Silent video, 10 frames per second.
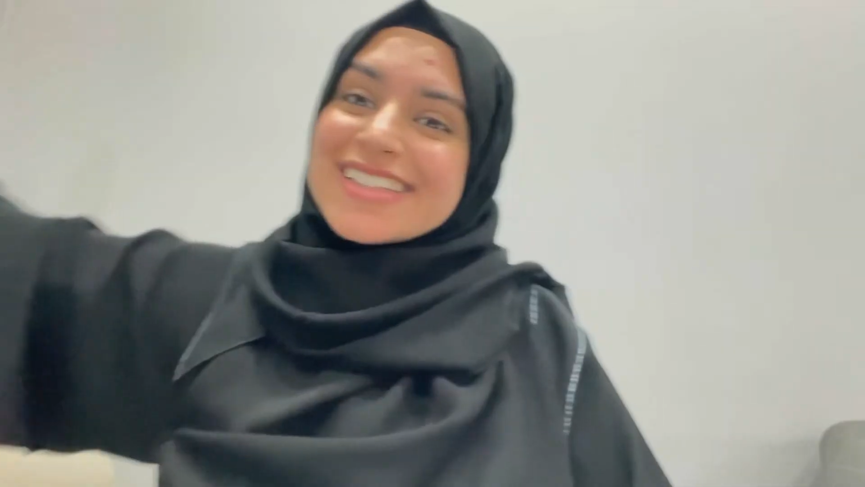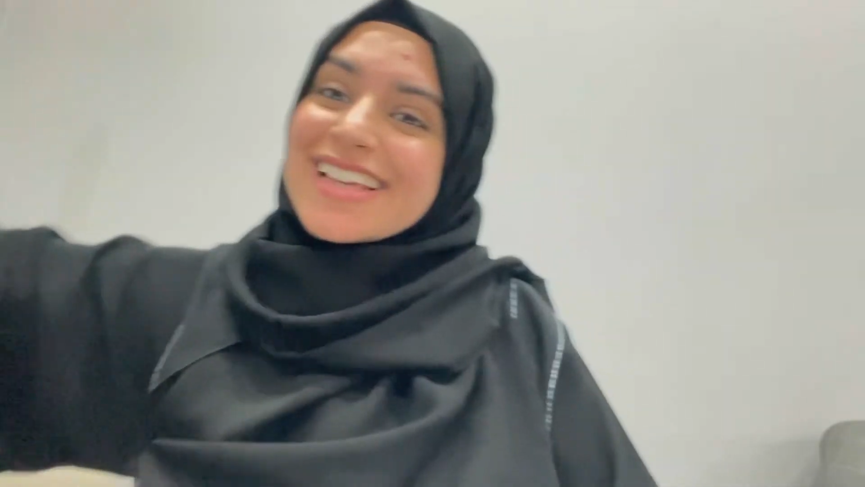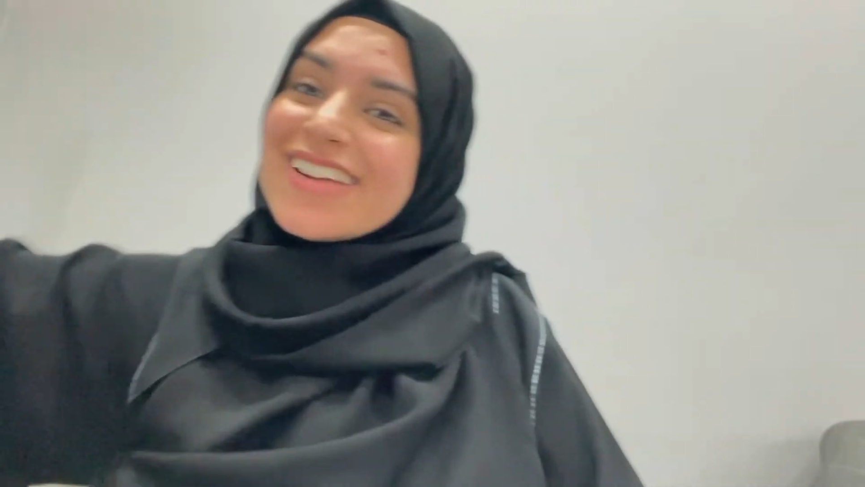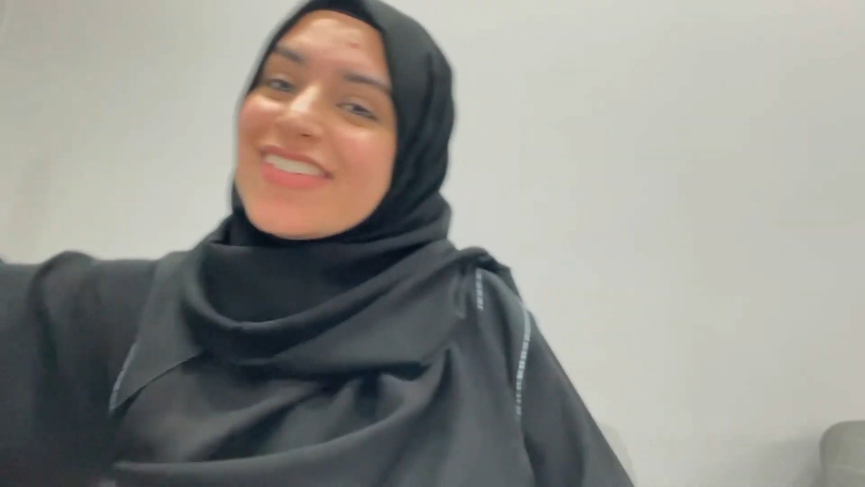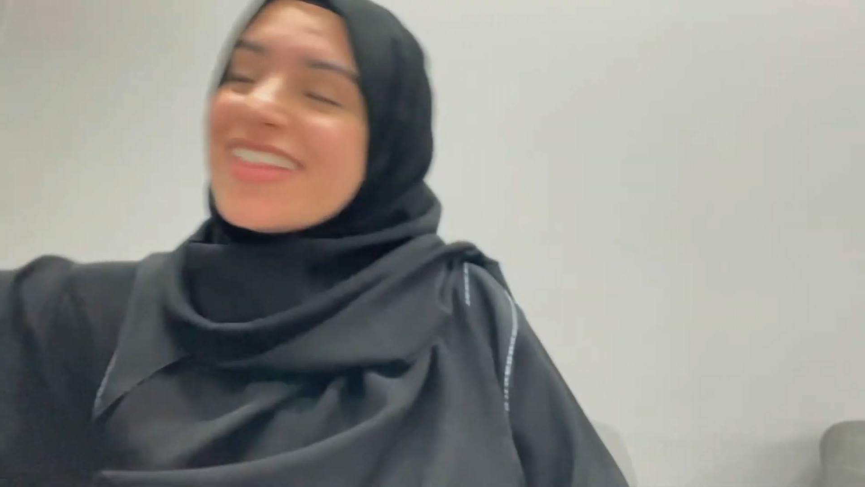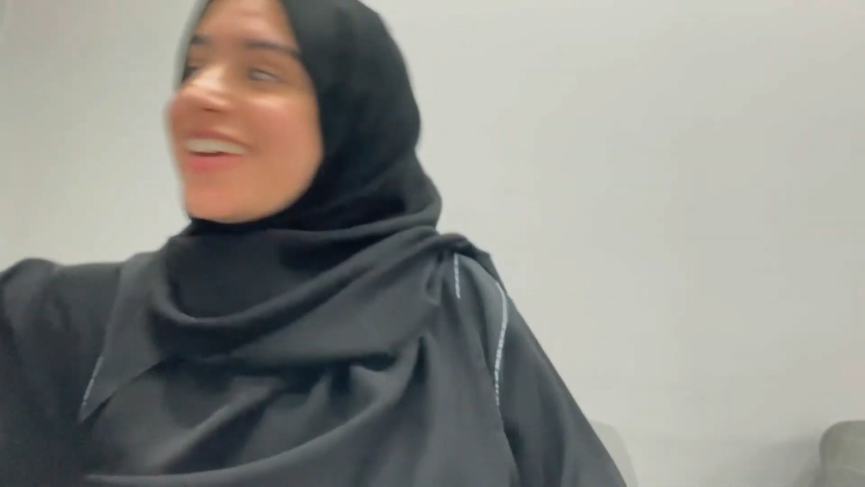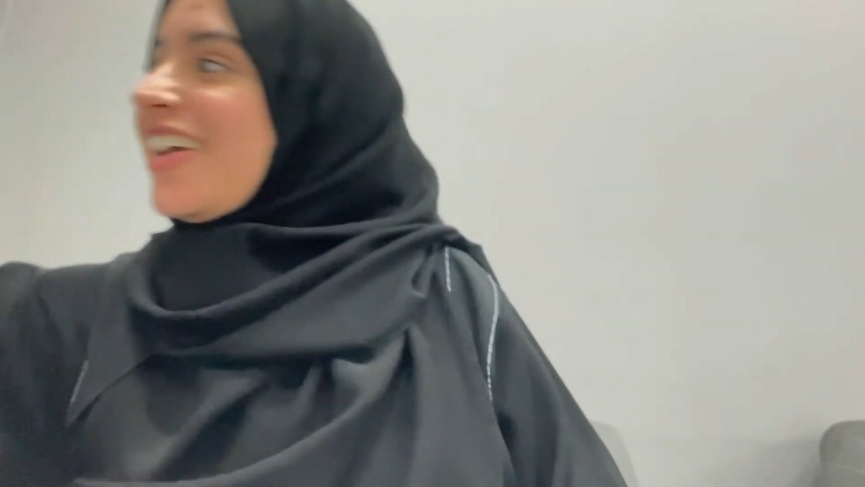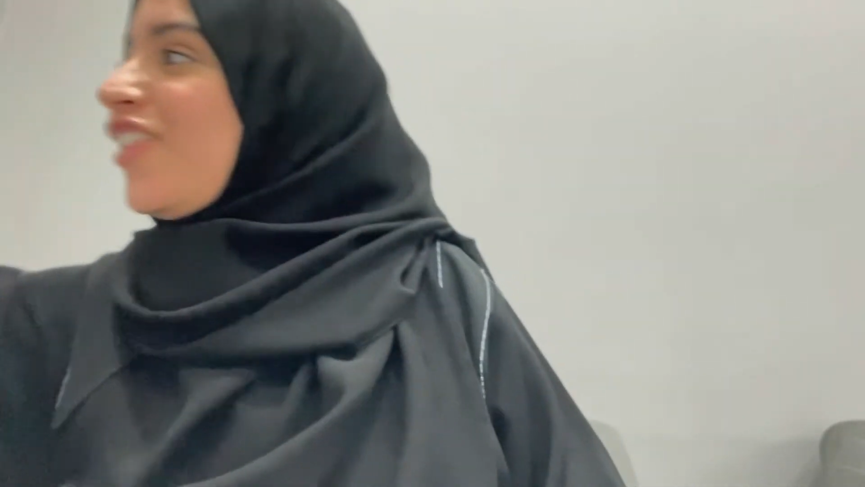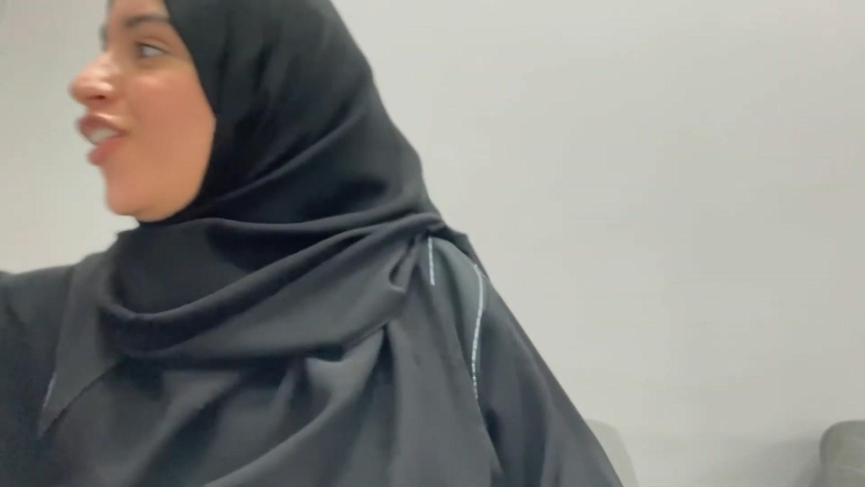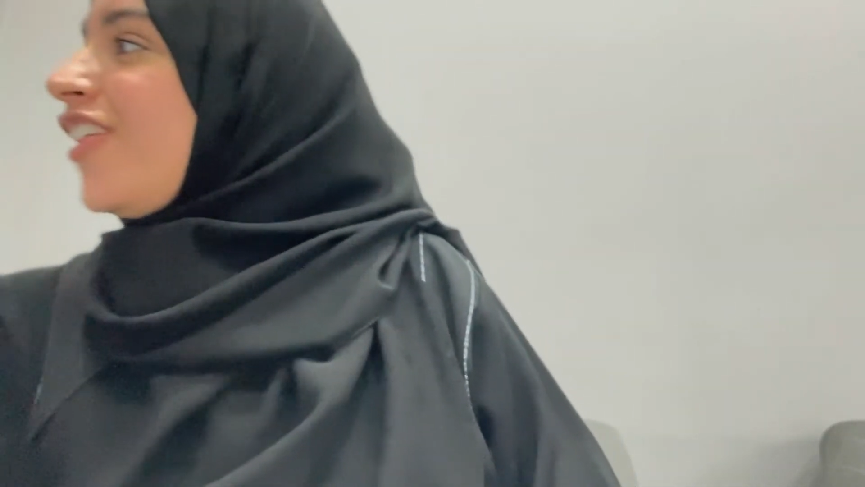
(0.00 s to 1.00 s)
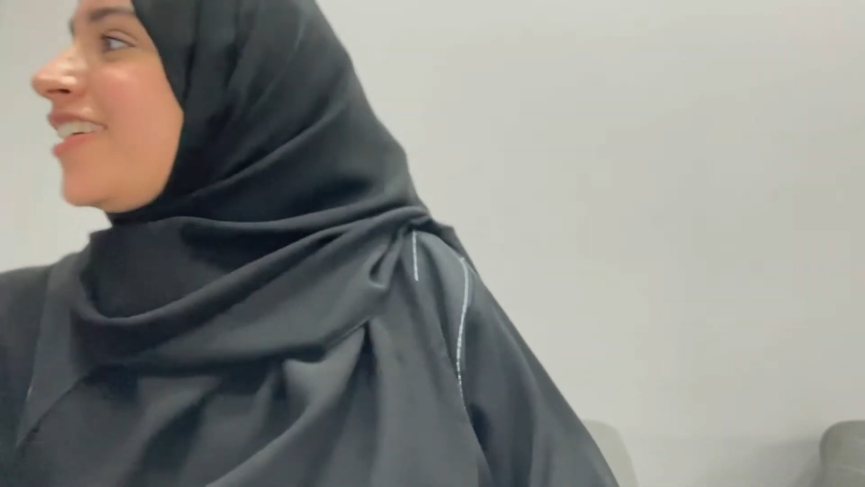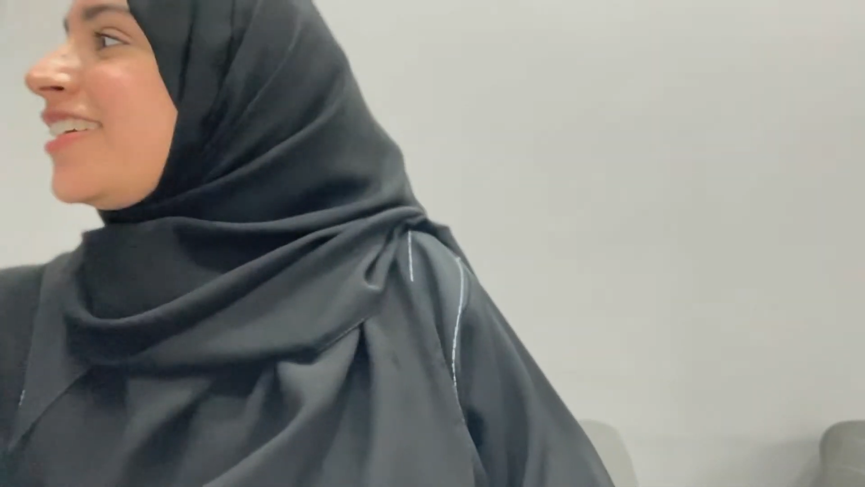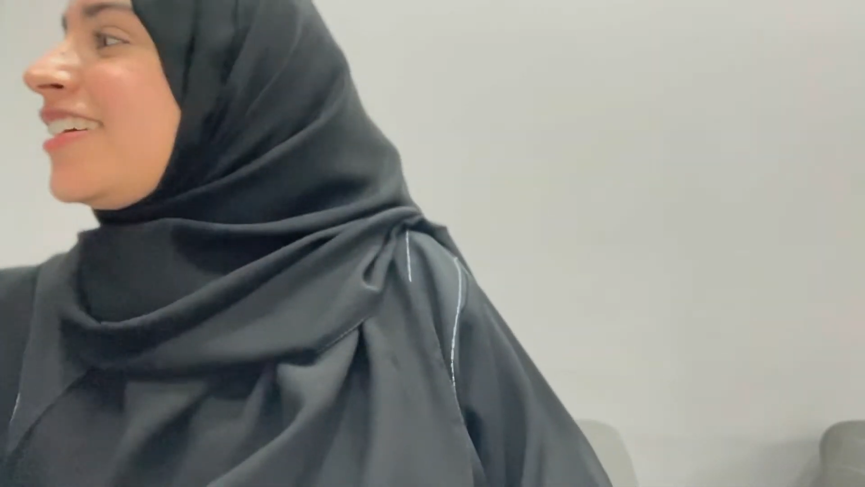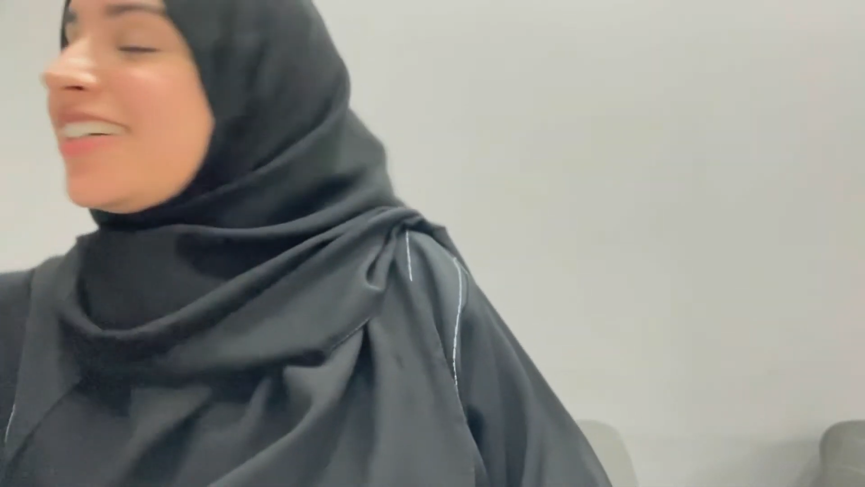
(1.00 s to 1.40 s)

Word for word: is everything I got